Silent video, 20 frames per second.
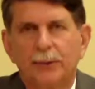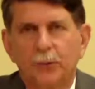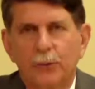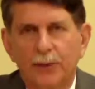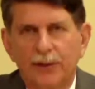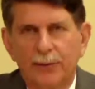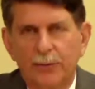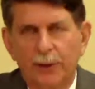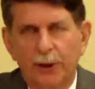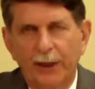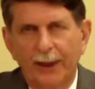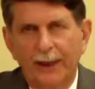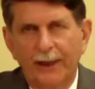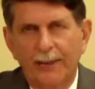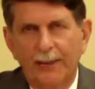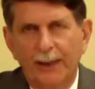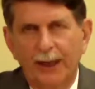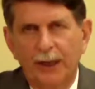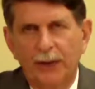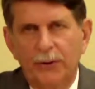with the
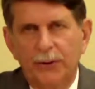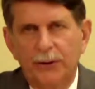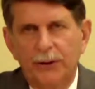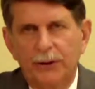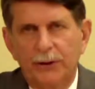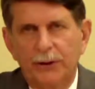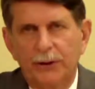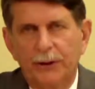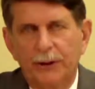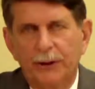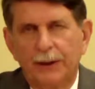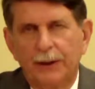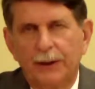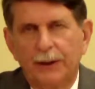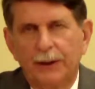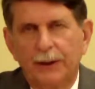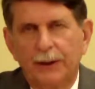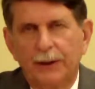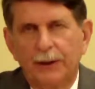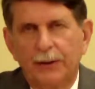Barnett pouch.
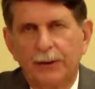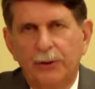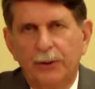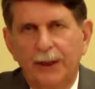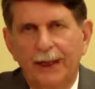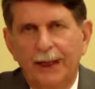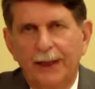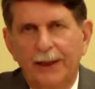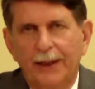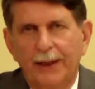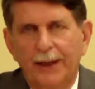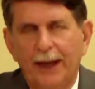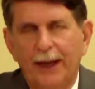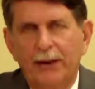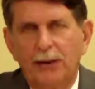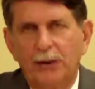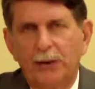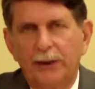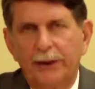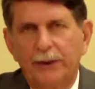You get
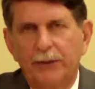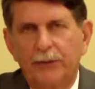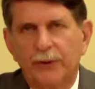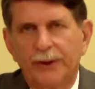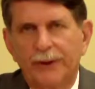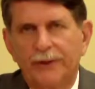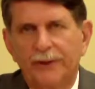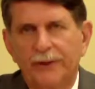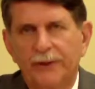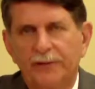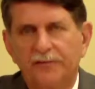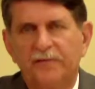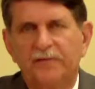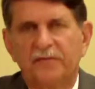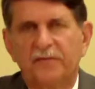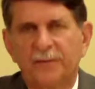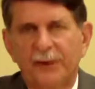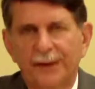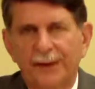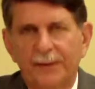not only a great deal of
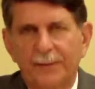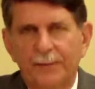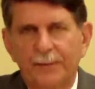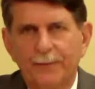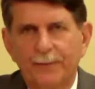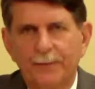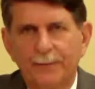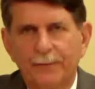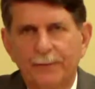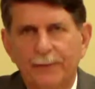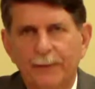freedom